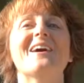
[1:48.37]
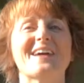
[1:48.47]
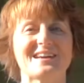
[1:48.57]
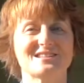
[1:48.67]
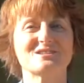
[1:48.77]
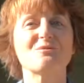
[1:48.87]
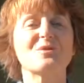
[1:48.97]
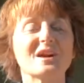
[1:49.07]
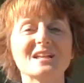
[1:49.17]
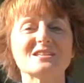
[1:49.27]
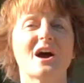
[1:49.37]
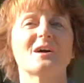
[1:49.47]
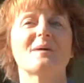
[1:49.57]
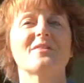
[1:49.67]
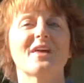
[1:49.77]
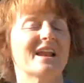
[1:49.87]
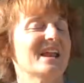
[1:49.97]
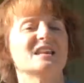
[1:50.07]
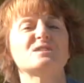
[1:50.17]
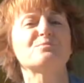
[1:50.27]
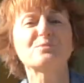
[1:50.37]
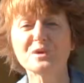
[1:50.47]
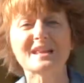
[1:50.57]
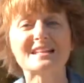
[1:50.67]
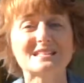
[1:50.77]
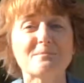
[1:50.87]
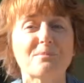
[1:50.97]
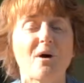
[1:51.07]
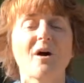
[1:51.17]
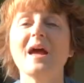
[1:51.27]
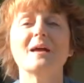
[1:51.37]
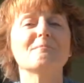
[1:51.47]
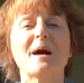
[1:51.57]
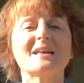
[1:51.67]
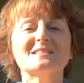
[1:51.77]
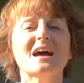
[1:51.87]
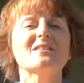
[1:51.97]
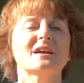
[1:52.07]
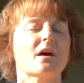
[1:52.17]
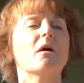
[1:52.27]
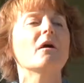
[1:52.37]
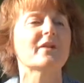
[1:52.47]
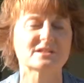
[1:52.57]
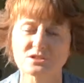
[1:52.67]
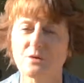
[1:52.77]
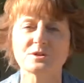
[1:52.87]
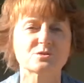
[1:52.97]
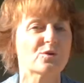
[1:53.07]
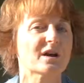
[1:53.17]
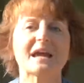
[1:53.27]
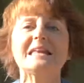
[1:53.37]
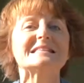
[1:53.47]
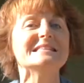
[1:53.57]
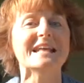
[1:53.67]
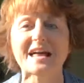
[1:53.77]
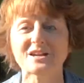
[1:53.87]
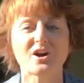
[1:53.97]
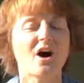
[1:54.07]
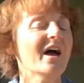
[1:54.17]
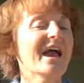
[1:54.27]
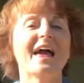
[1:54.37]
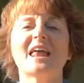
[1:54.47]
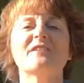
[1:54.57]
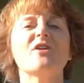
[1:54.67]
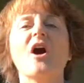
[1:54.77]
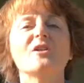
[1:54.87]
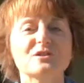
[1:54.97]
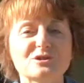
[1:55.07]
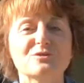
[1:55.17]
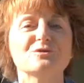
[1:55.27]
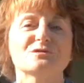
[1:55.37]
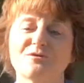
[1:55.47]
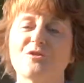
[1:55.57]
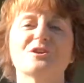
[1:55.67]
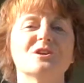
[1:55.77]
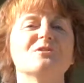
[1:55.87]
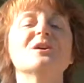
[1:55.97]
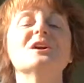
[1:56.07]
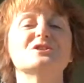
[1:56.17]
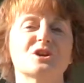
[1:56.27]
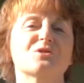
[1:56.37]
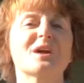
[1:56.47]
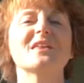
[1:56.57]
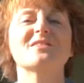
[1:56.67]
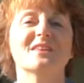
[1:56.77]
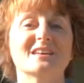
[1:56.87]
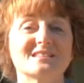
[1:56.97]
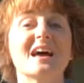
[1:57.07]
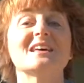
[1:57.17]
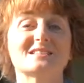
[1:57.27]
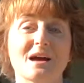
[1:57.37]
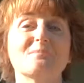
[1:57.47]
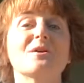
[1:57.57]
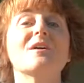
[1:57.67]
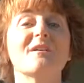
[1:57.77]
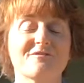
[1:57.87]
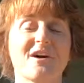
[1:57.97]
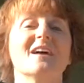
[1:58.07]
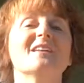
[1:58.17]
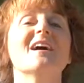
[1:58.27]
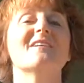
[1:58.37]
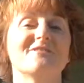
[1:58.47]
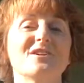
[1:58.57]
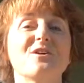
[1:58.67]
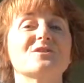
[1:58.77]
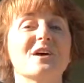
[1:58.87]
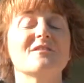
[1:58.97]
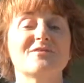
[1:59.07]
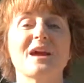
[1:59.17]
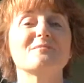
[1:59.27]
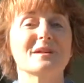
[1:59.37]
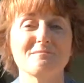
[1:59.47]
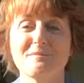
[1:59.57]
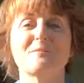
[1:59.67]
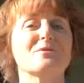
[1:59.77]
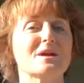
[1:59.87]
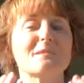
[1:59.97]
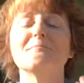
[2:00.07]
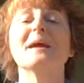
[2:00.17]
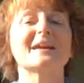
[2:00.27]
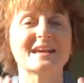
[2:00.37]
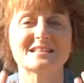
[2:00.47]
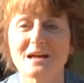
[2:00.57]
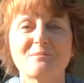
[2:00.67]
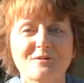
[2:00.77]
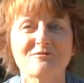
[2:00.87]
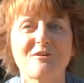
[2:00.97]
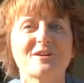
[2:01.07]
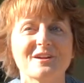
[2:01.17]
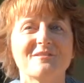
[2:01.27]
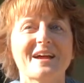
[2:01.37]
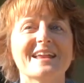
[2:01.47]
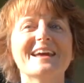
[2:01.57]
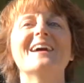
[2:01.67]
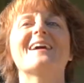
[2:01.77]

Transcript: Okay, so we're going to talk about that, and it's really simple. It might sound like, oh, that's so much work. It's not at all, and I have all the tools for you to create this summer fun-filled family memory-making summer for you. Ready?